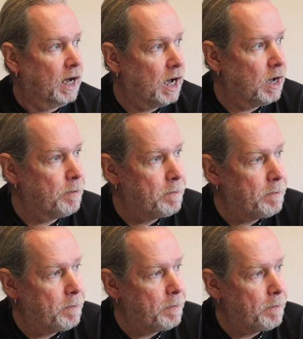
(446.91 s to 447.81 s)

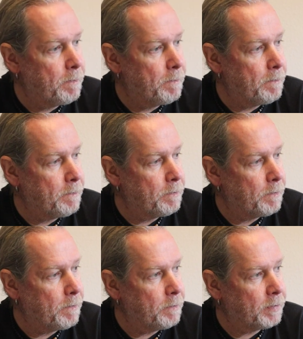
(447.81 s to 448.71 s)

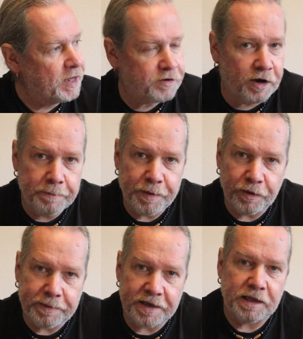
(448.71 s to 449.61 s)
they started
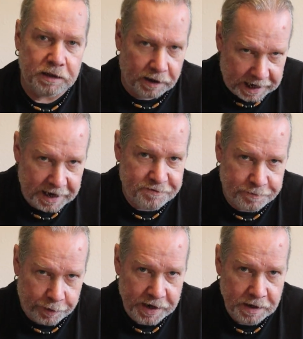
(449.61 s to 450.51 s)
building places like
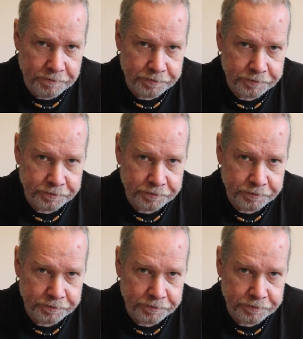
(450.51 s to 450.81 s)
Avebury